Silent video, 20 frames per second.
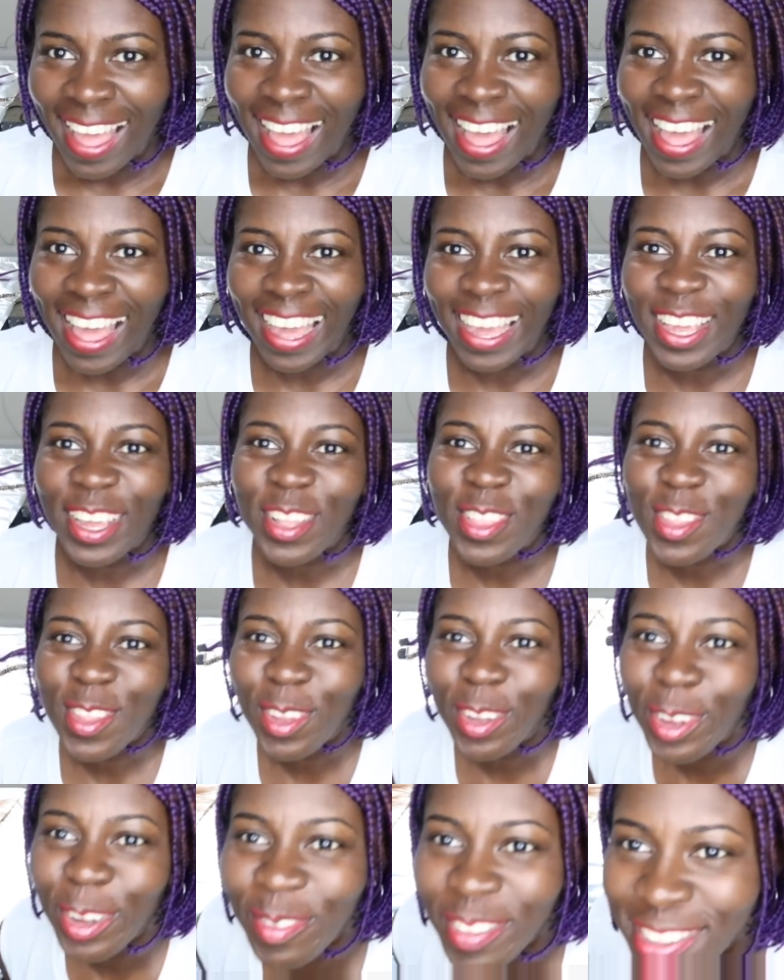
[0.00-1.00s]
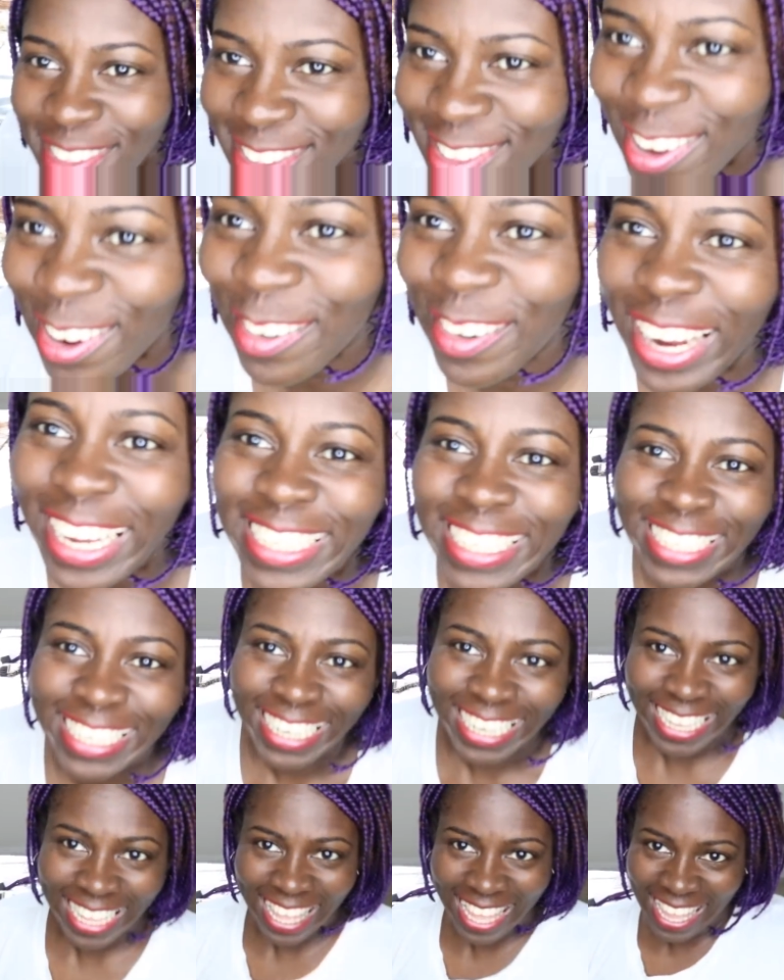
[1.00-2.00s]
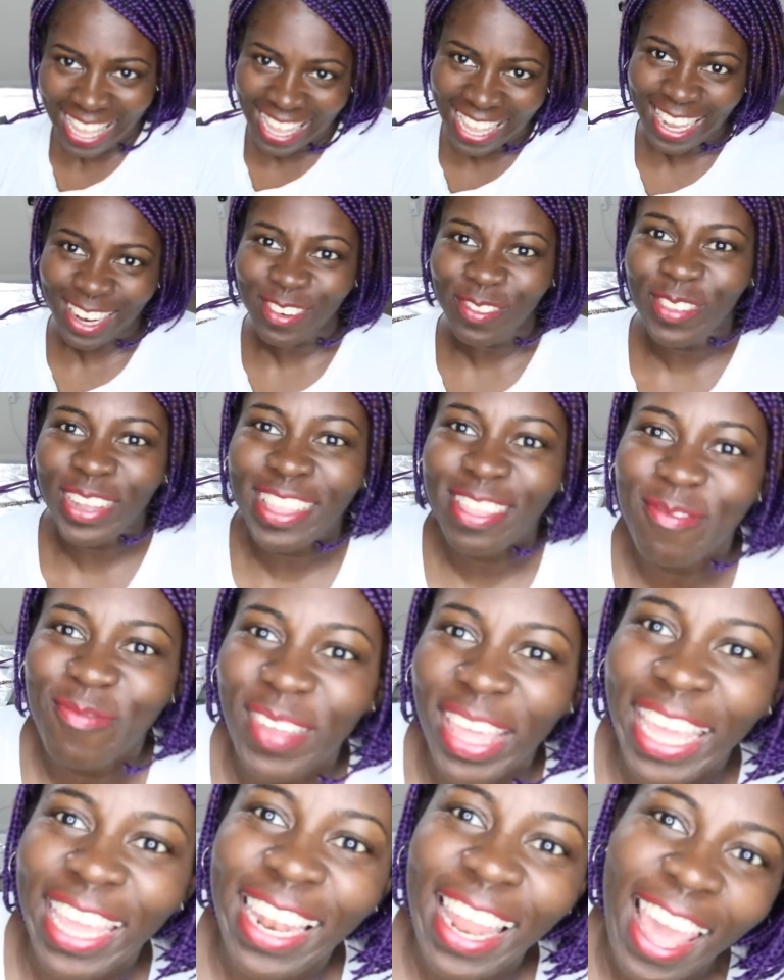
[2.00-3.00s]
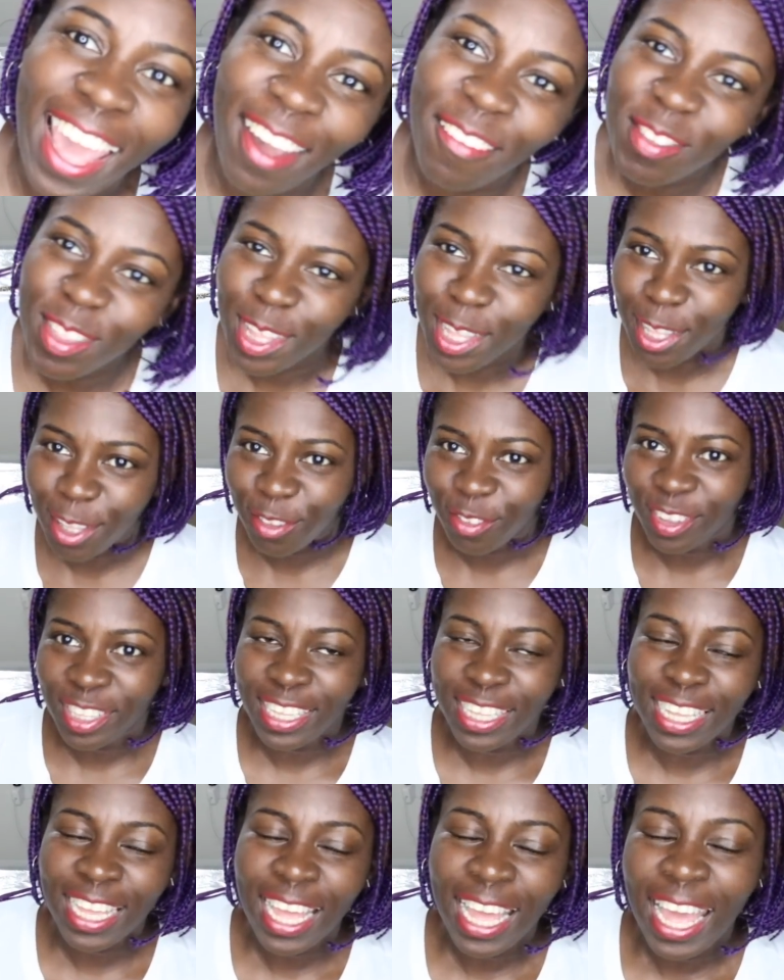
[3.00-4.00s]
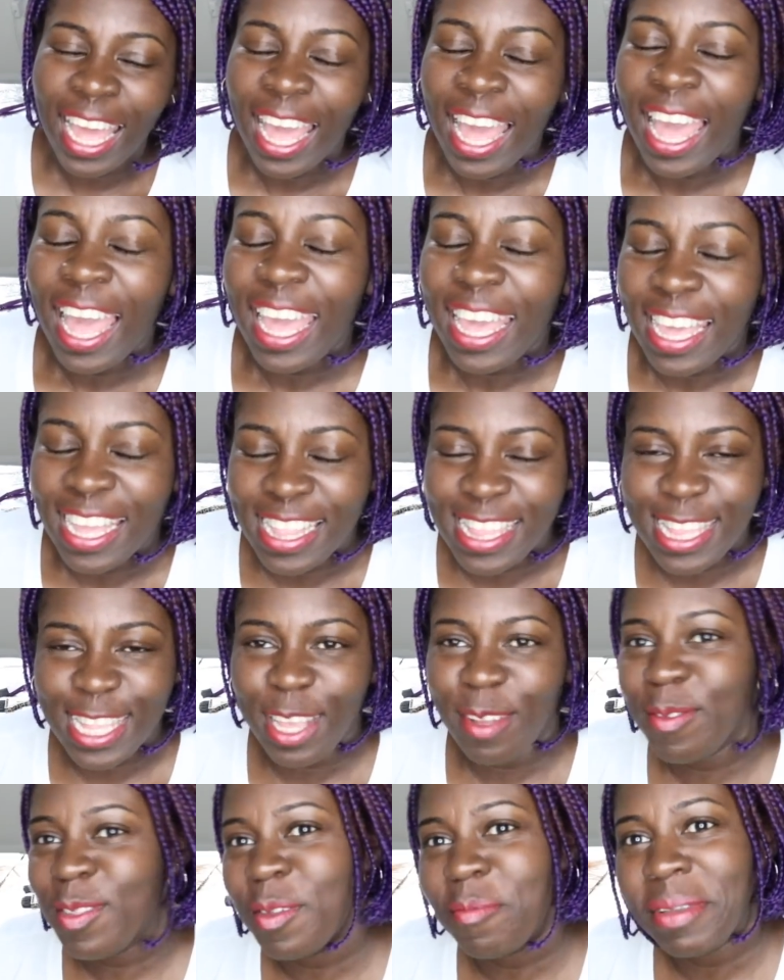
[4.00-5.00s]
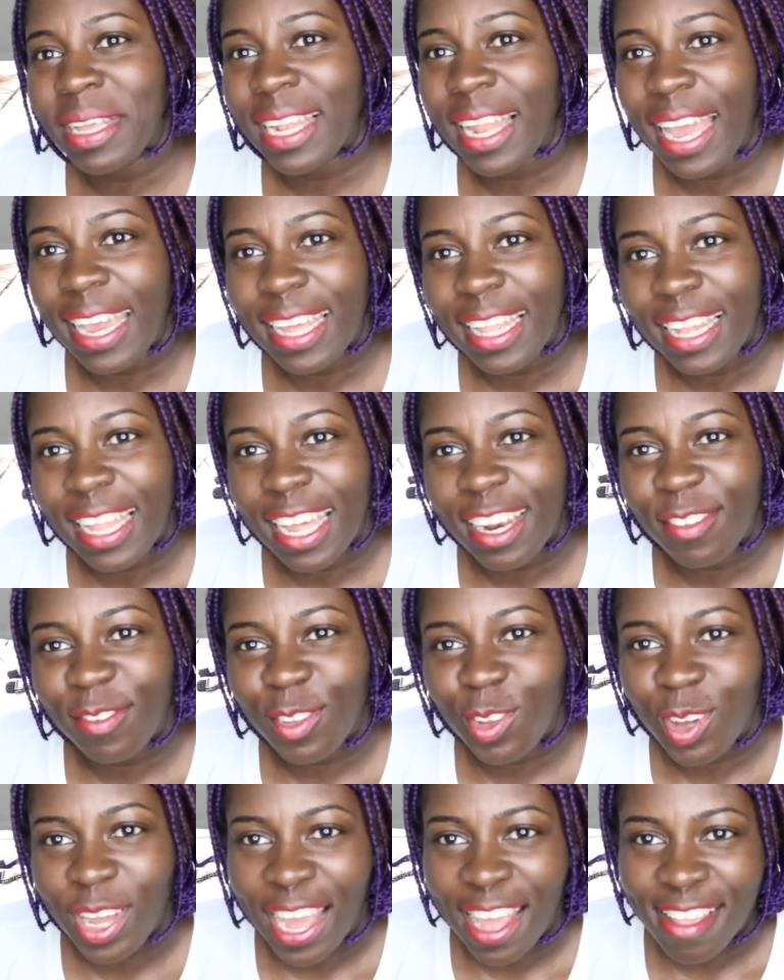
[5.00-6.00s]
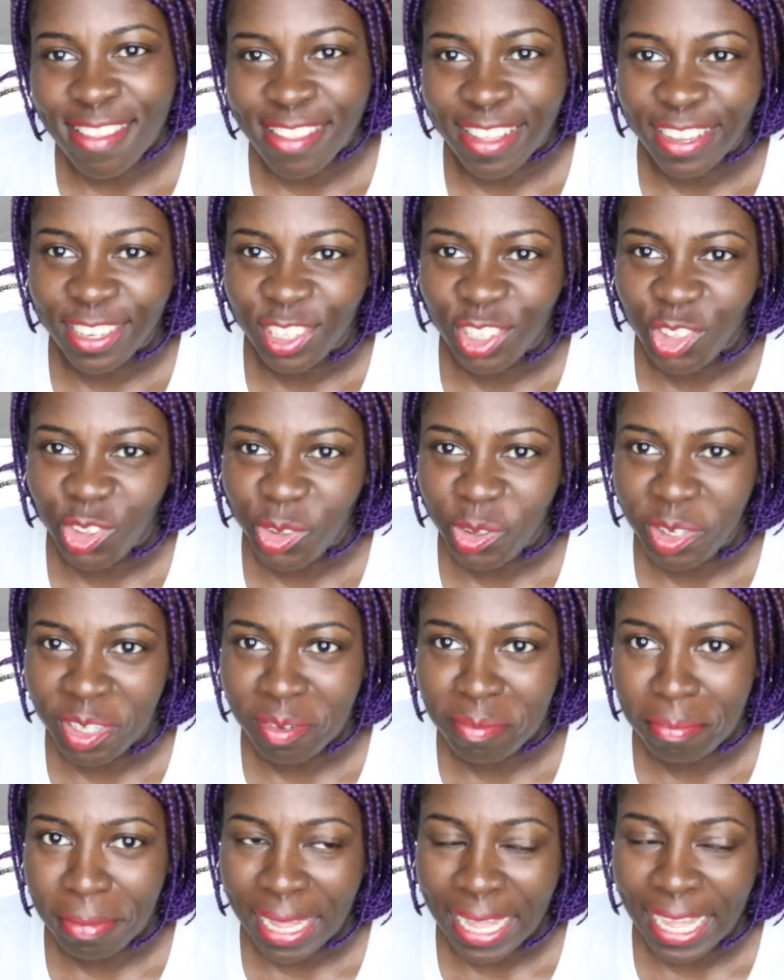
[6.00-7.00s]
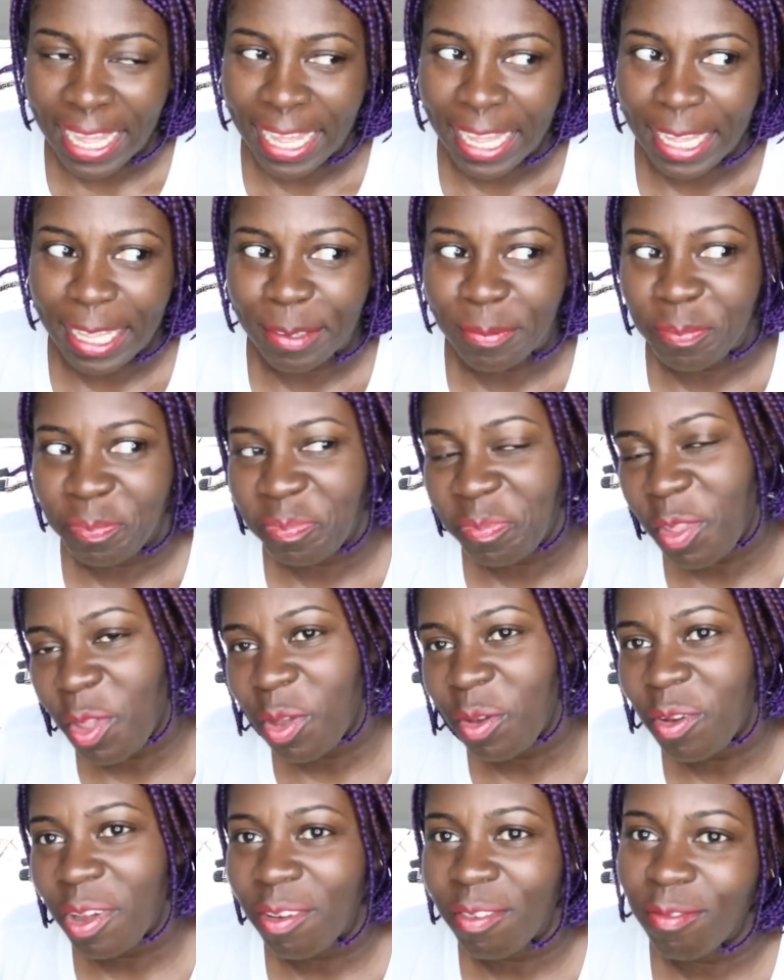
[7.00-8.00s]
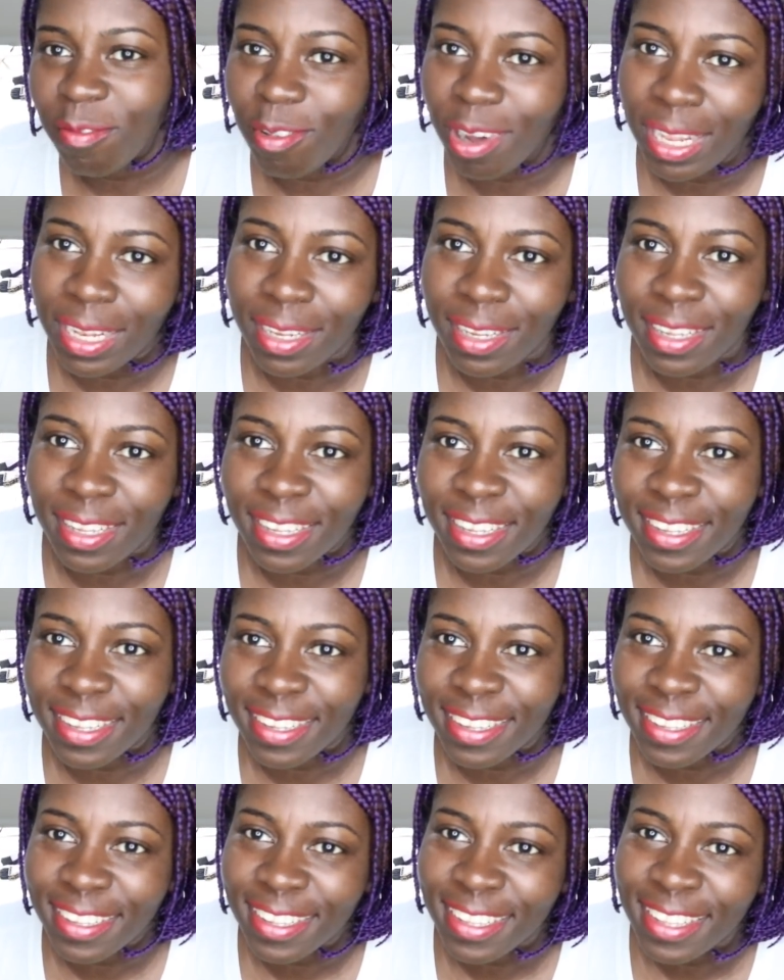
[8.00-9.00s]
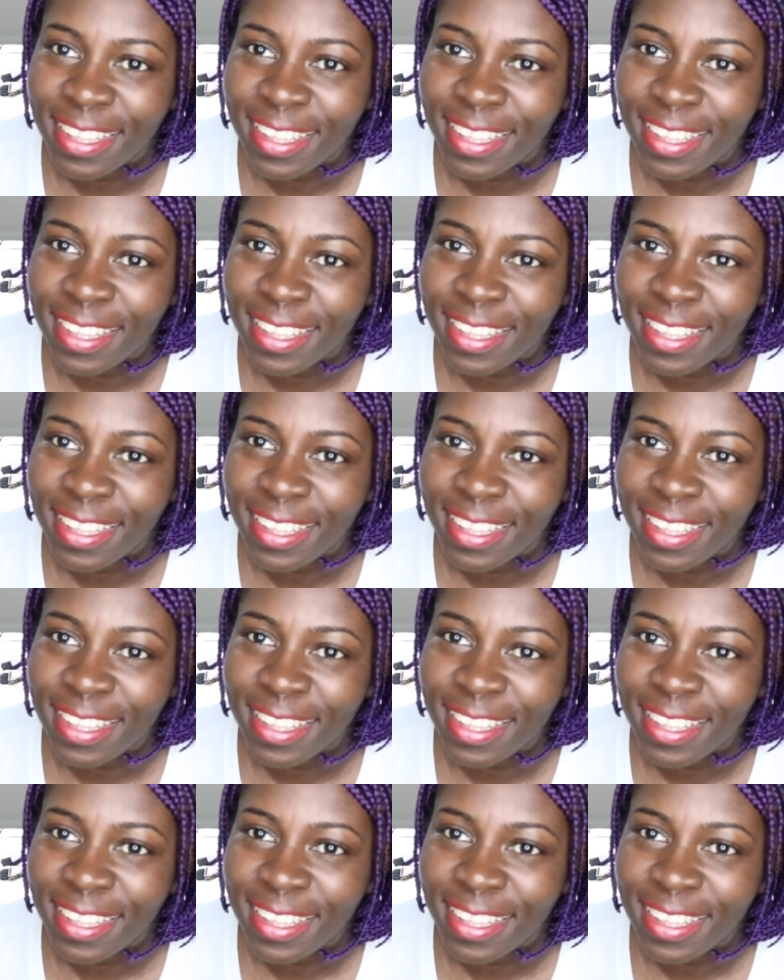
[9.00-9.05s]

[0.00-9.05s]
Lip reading: Hi YouTube, this is Horatia again with Main App TV. It seemed to me like a lot of you guys enjoyed my Wella